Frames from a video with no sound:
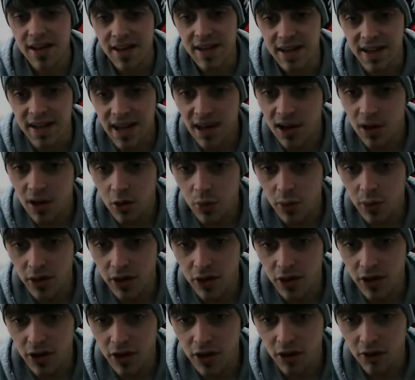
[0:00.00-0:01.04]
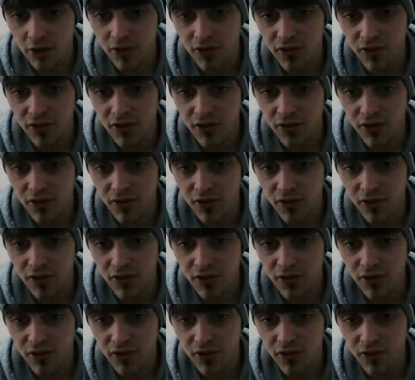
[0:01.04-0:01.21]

Now we're looking at